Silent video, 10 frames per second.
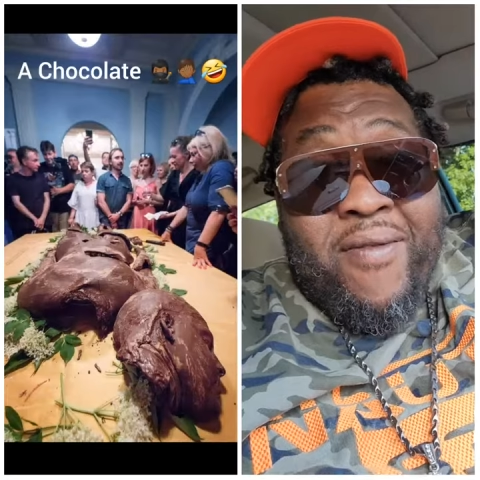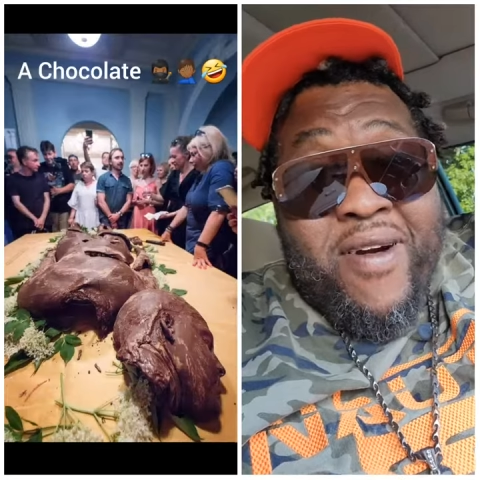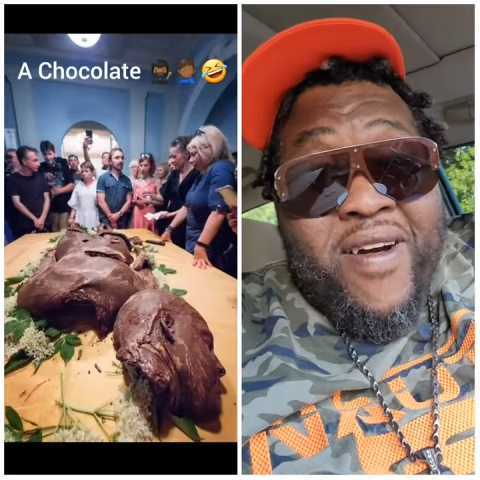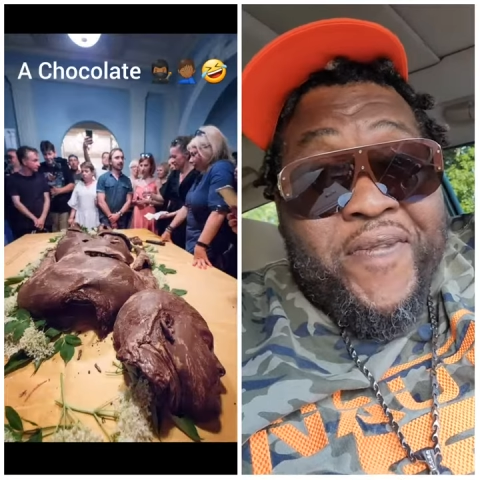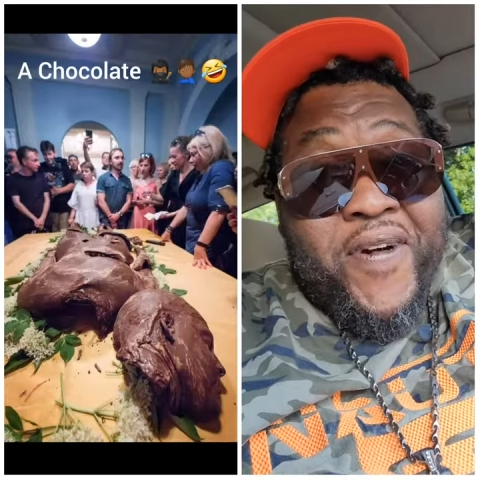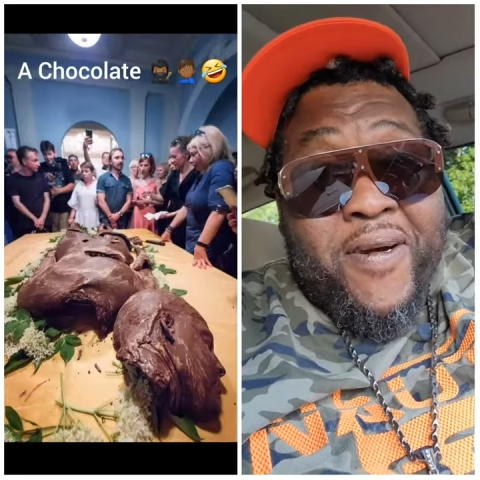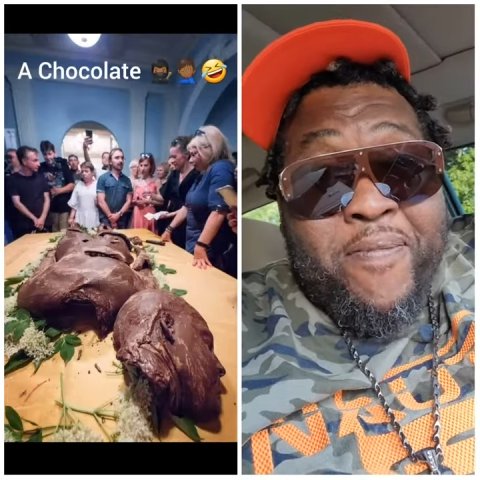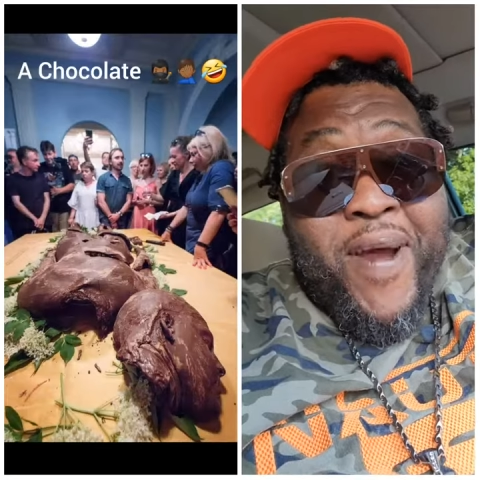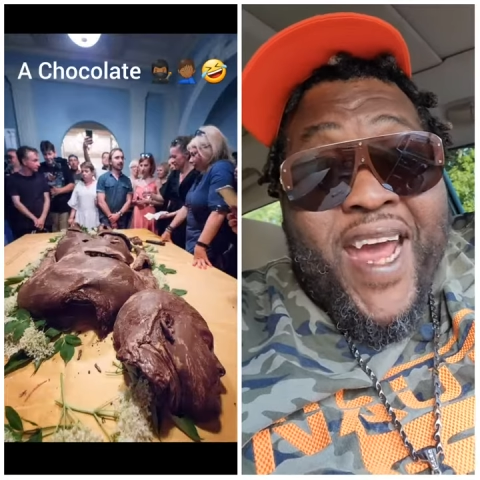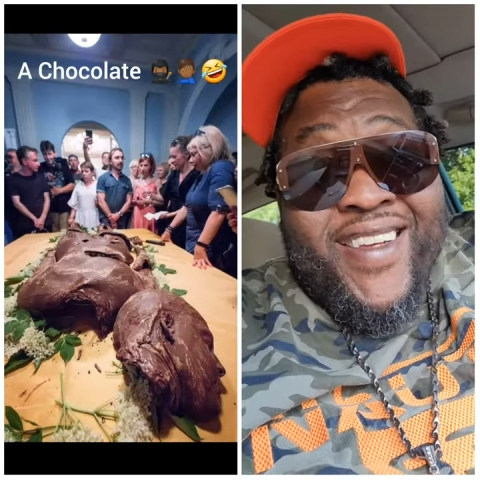
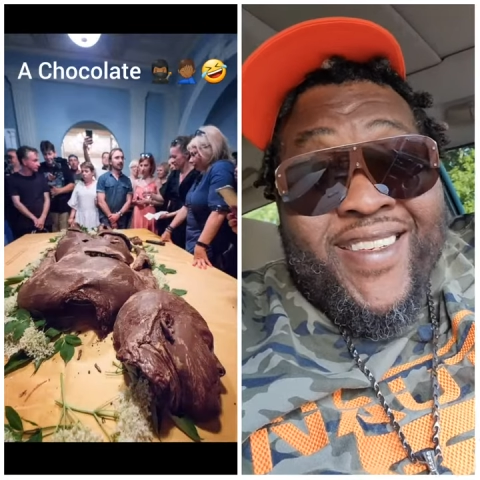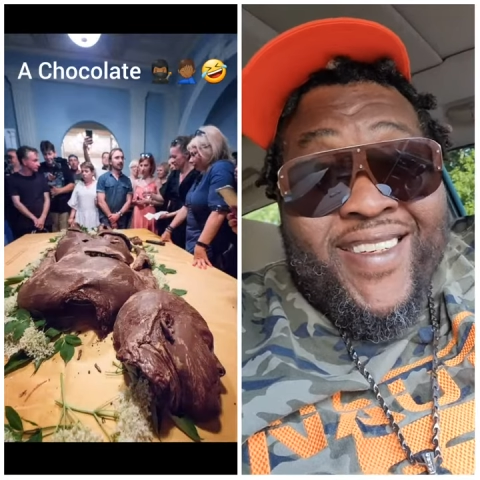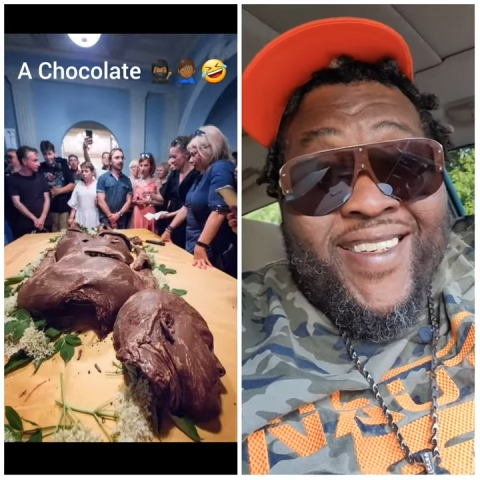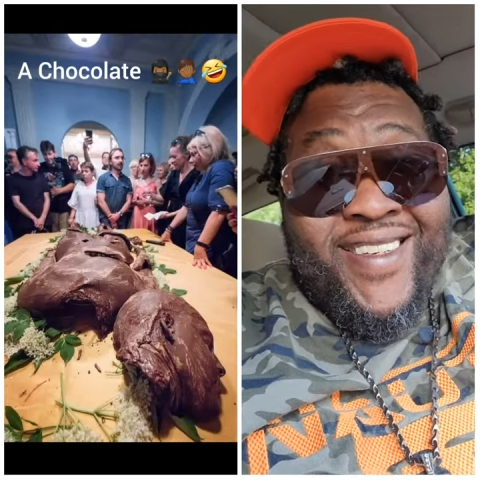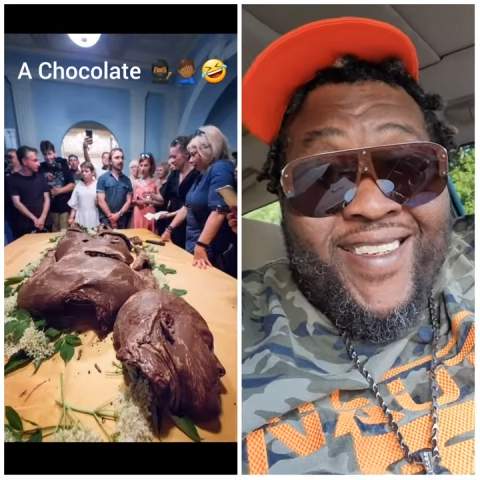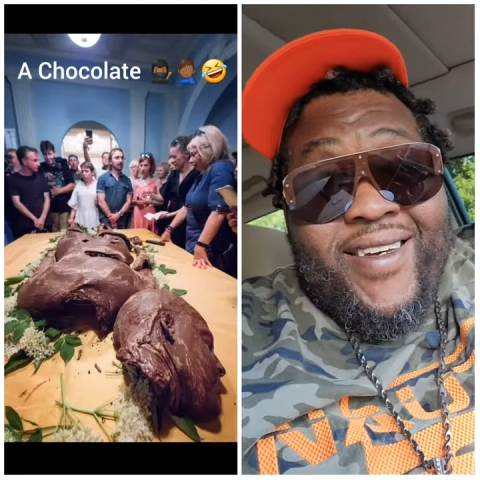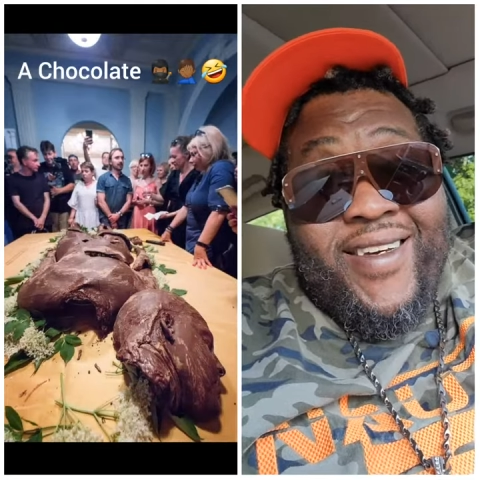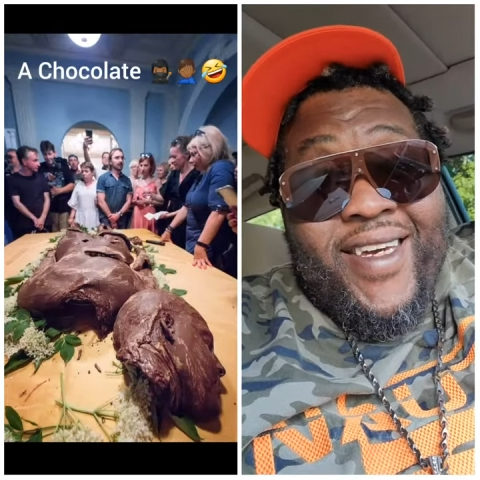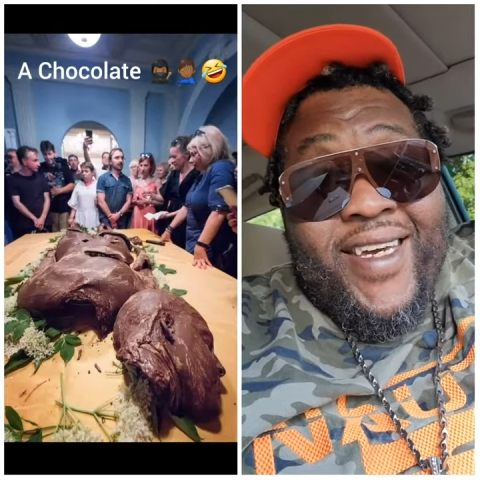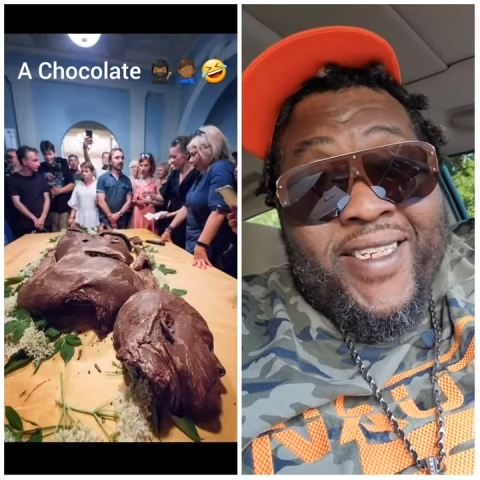motherfucker practicing.
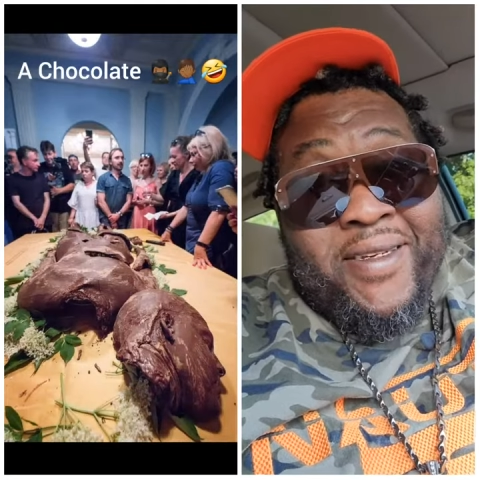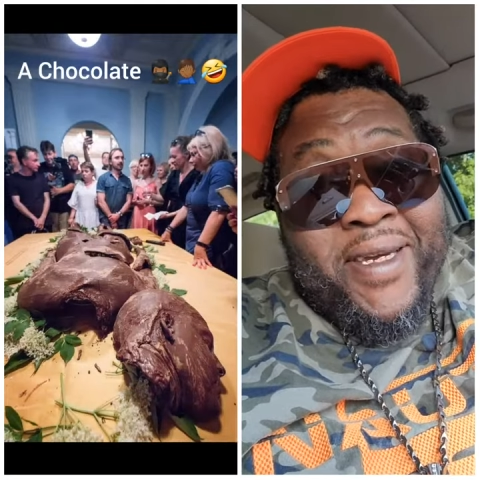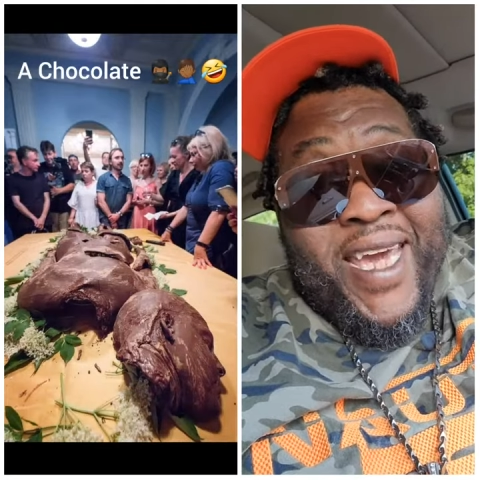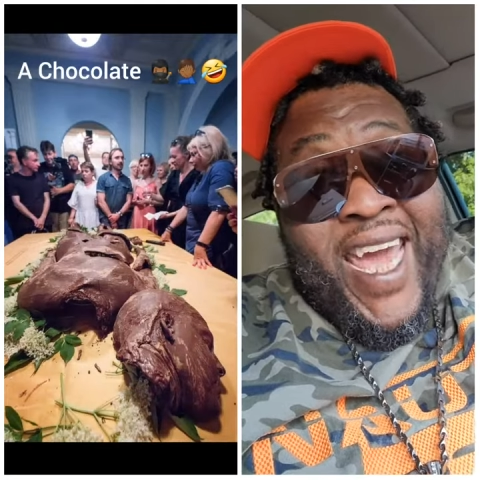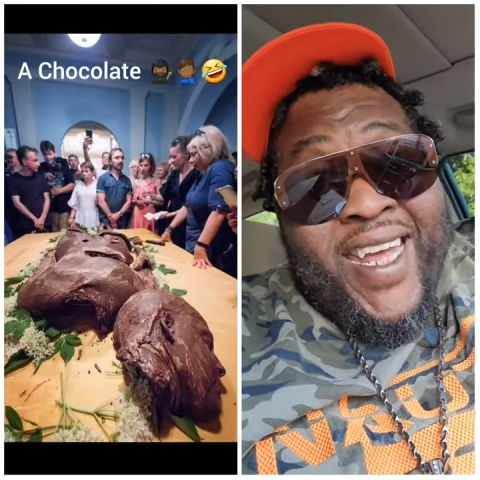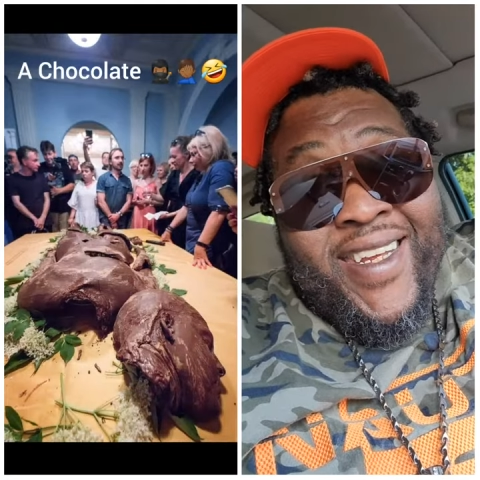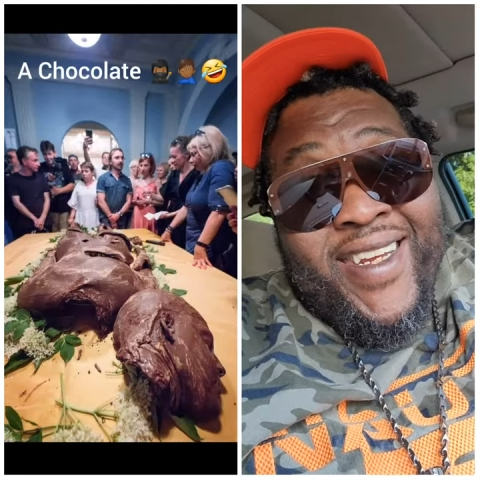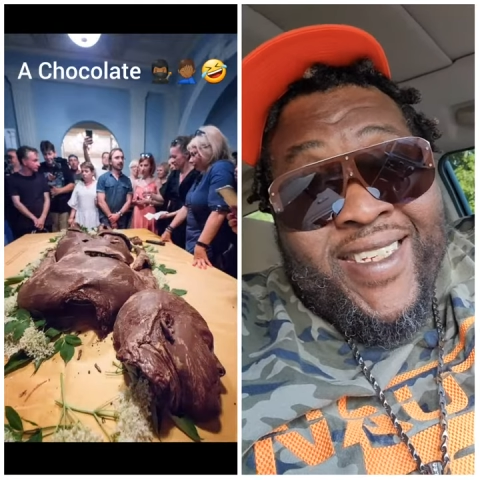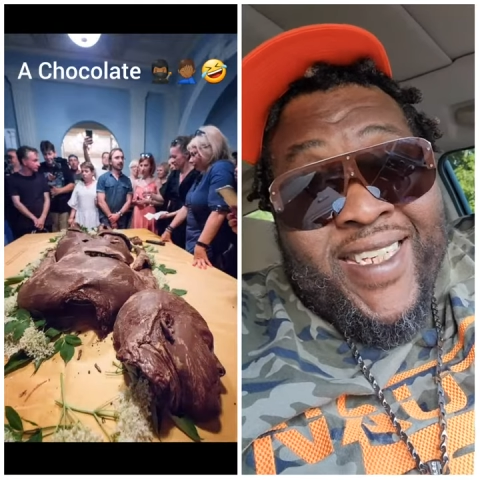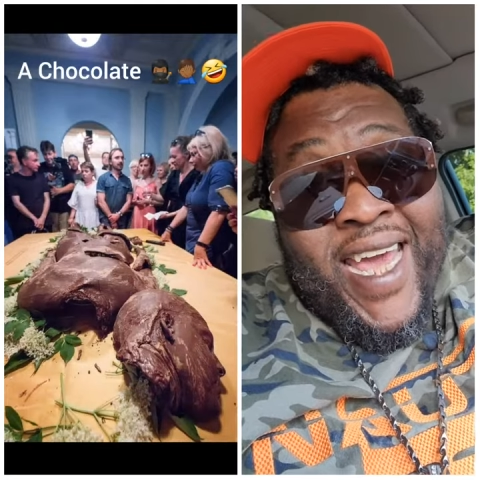It's some candy
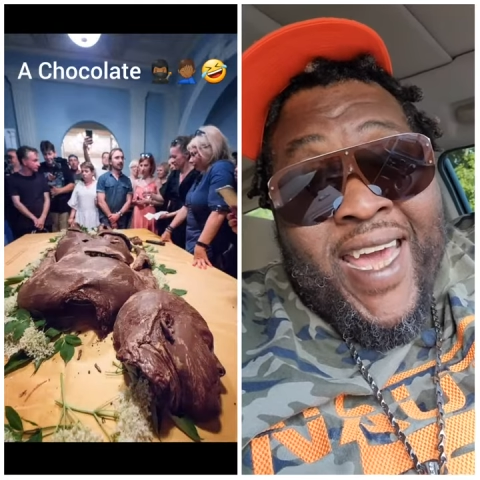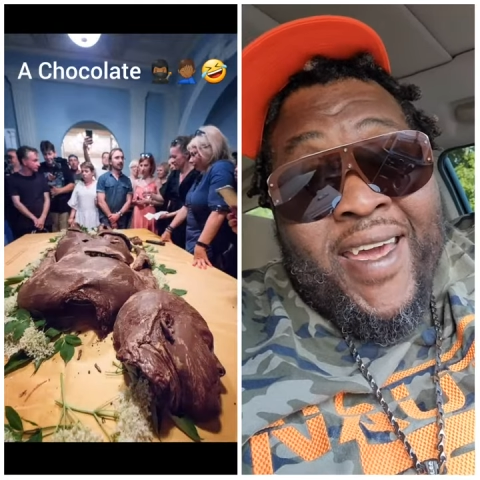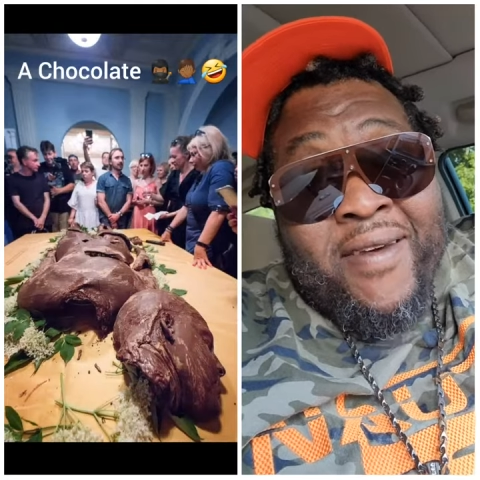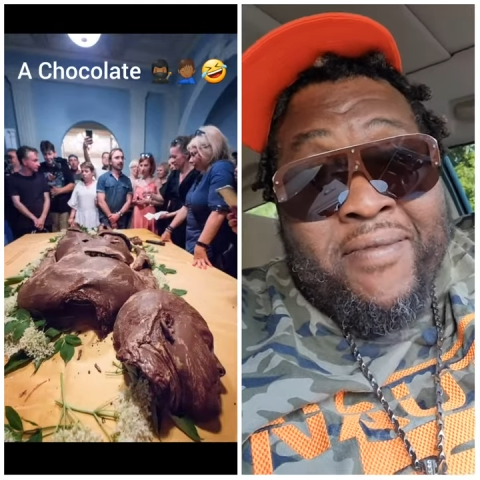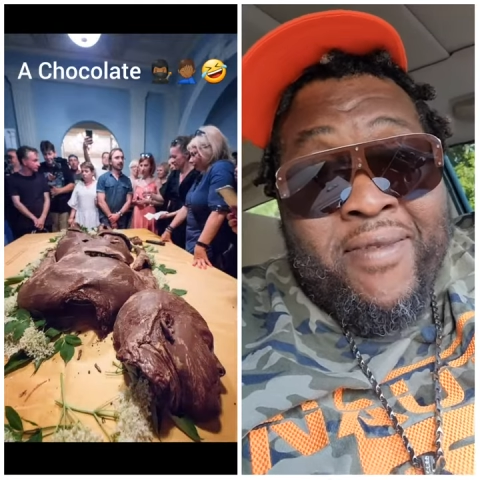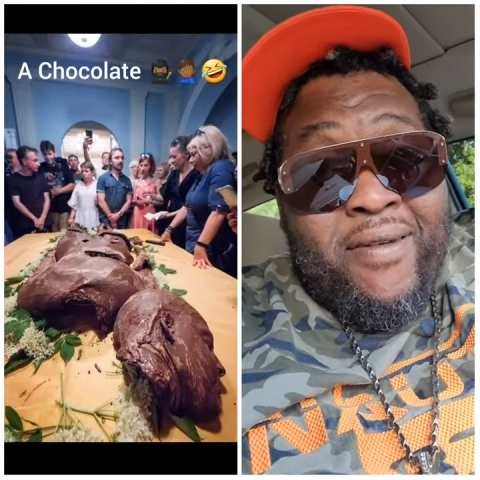this time.